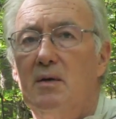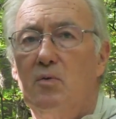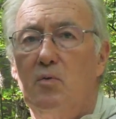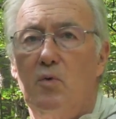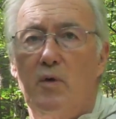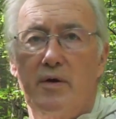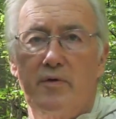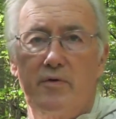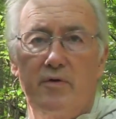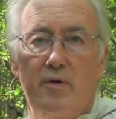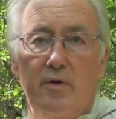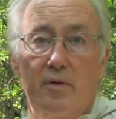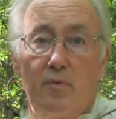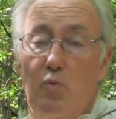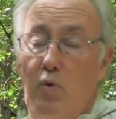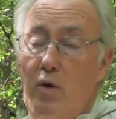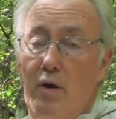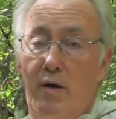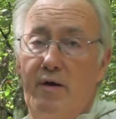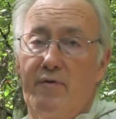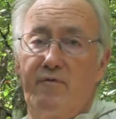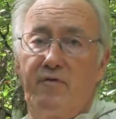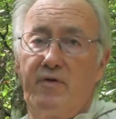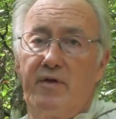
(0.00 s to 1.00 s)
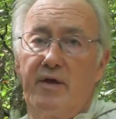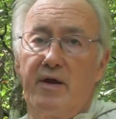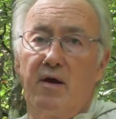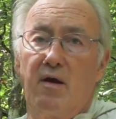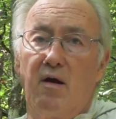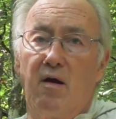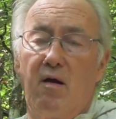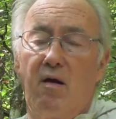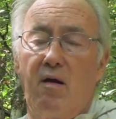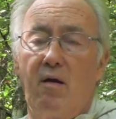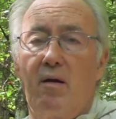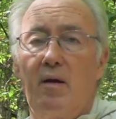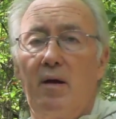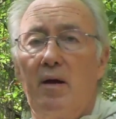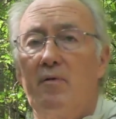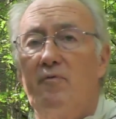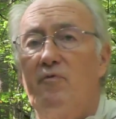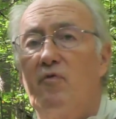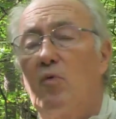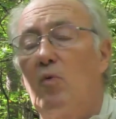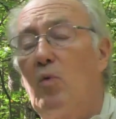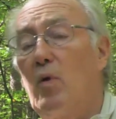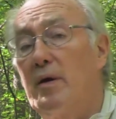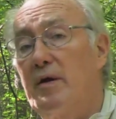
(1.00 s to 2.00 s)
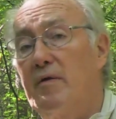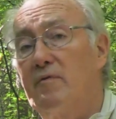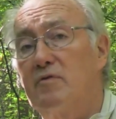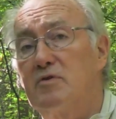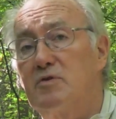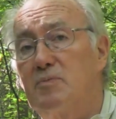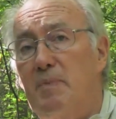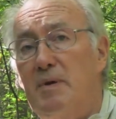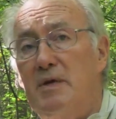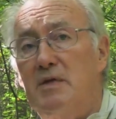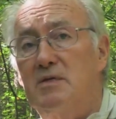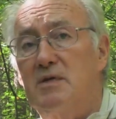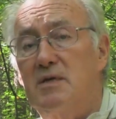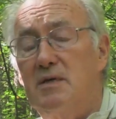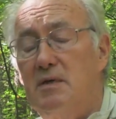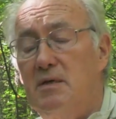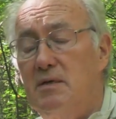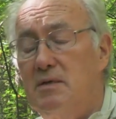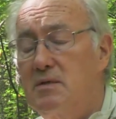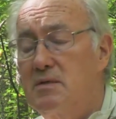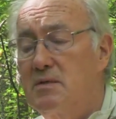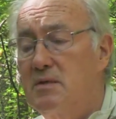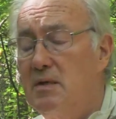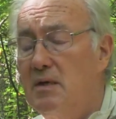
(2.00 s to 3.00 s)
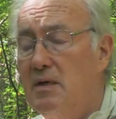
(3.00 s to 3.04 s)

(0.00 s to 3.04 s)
wherever they are and for whatever species.